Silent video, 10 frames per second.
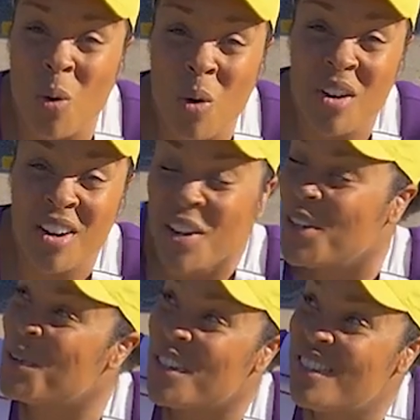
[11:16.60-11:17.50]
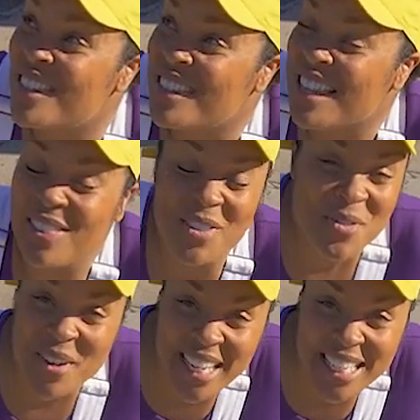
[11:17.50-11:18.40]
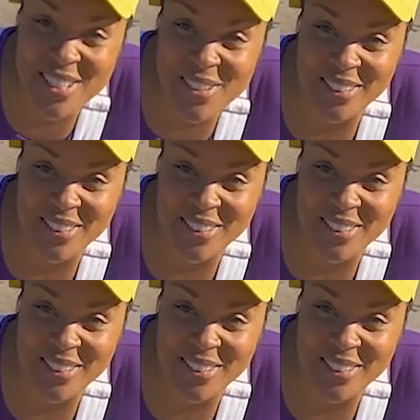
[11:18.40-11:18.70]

or you can just let the rain